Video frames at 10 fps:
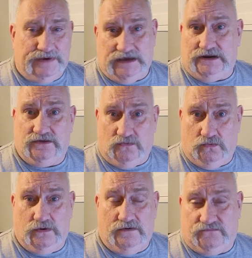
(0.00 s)
the beginning of, the,
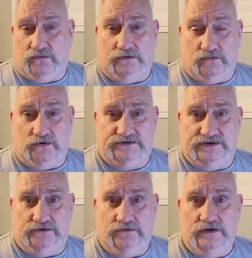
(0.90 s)
of World War
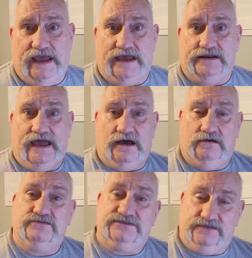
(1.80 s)
II and
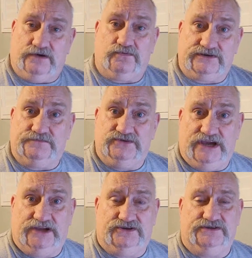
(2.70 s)
how there were some
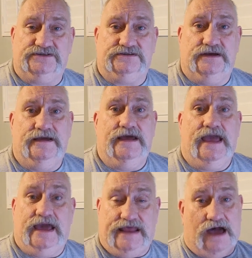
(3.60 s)
changes
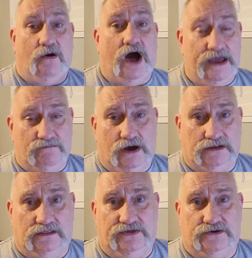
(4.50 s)
and how I
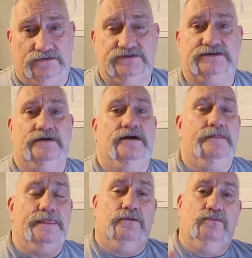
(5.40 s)
model those.
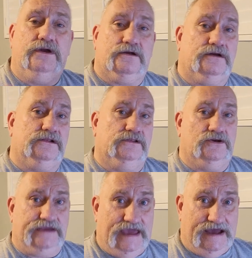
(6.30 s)
We are going to
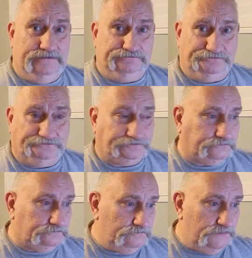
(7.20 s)
look at
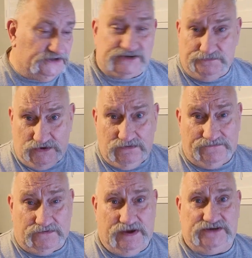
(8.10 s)
some new
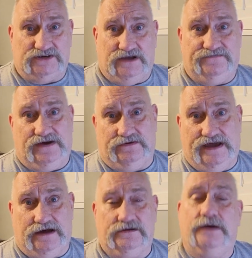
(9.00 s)
information I found
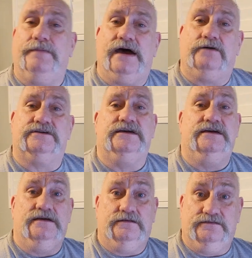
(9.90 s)
out about
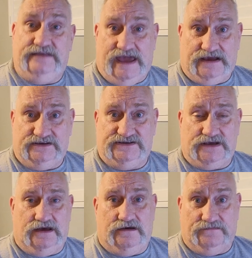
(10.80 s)
decks
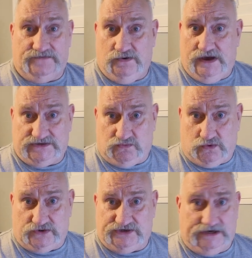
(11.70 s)
of U.S.
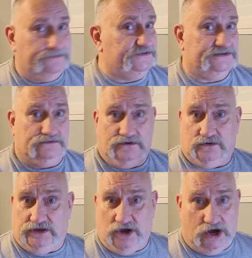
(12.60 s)
warships
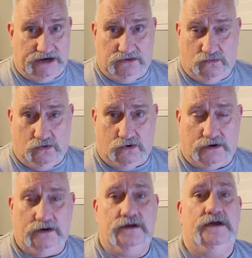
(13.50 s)
early on in the
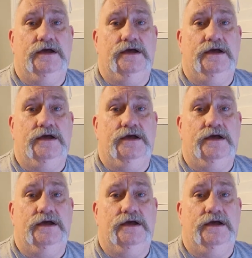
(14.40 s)
war,